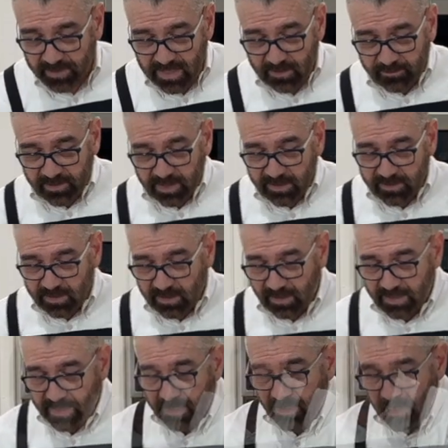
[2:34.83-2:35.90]
keep things
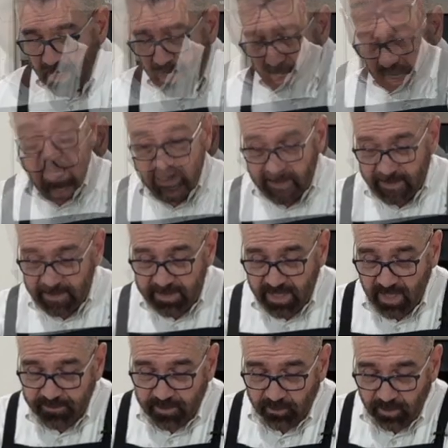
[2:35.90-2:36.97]
clean, and it just
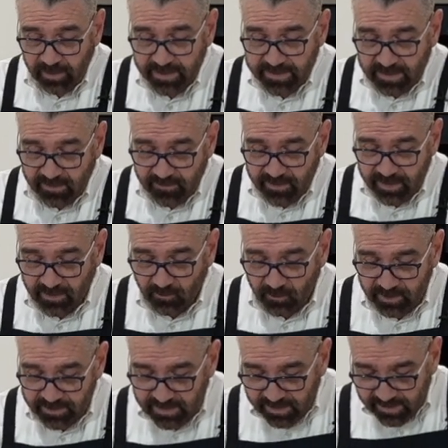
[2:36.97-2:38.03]
helps release everything
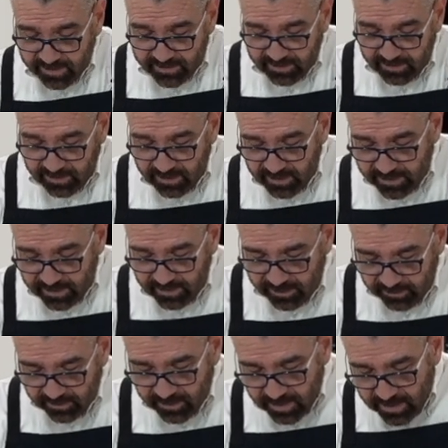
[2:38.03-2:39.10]
once it gets done in
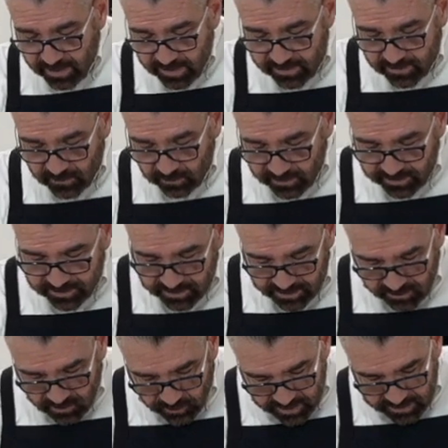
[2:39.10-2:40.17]
here. So let's just
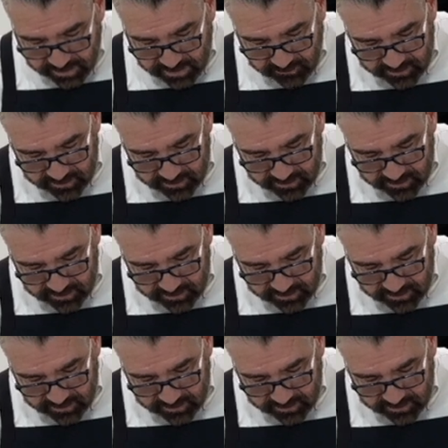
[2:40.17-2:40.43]
go ahead and give